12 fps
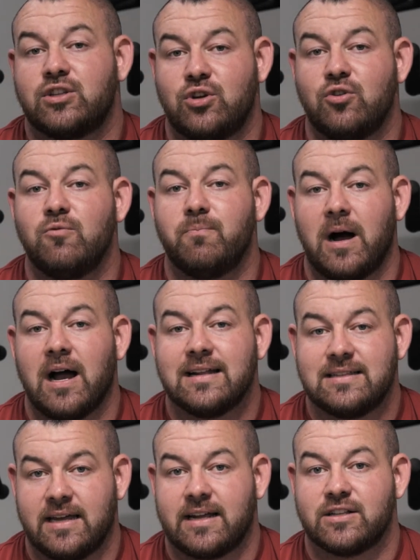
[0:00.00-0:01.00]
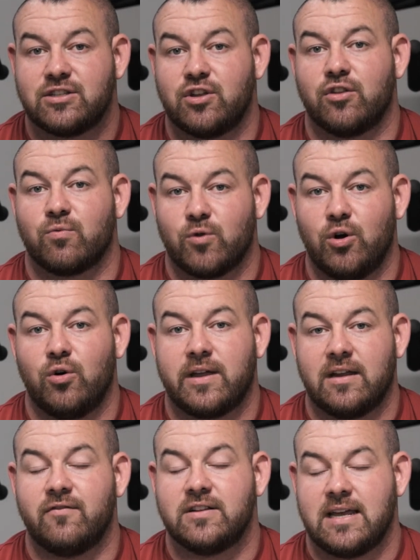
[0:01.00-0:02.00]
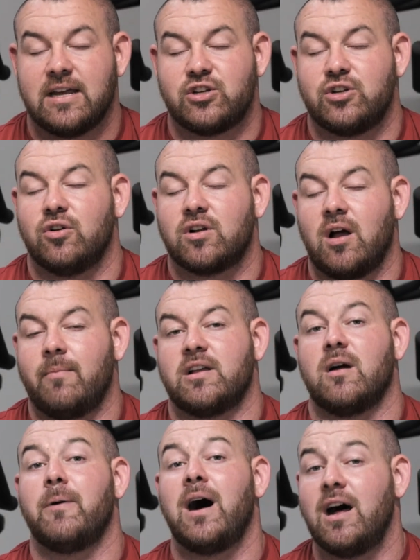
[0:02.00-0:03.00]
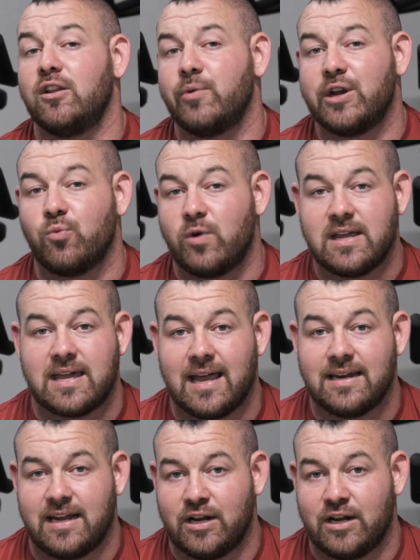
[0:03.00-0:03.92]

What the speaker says: to buy tickets to the Rogue Invitational coming up Halloween weekend